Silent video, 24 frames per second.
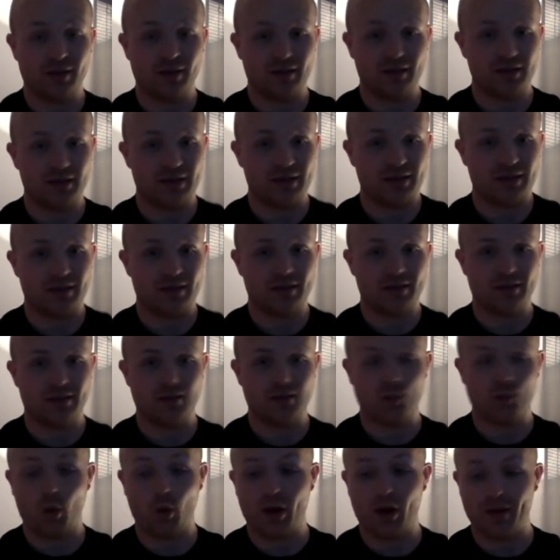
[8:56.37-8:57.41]
It's
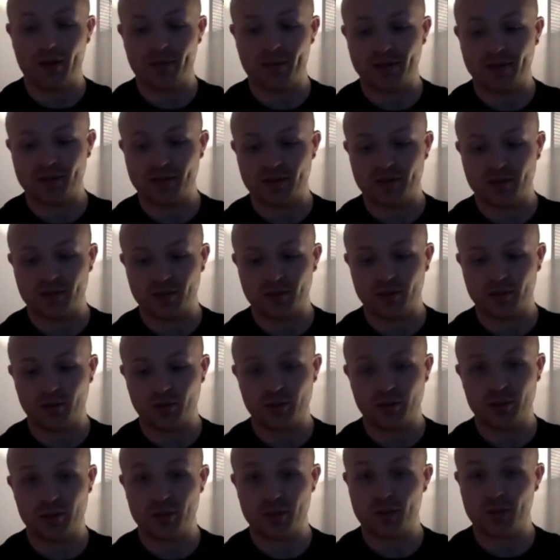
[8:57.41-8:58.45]
what I'm meant to do, which
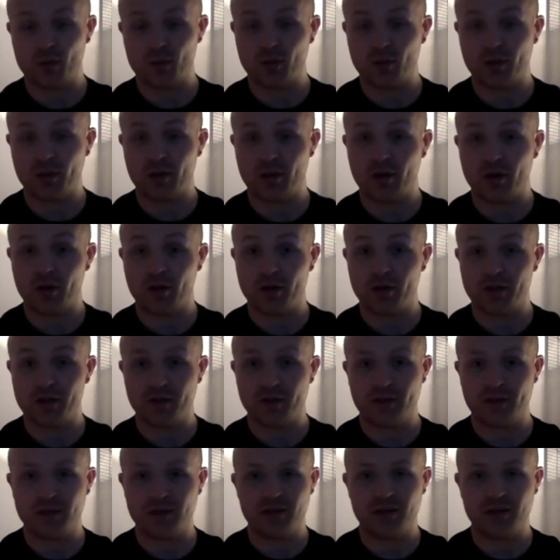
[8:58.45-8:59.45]
has been one of the hardest things.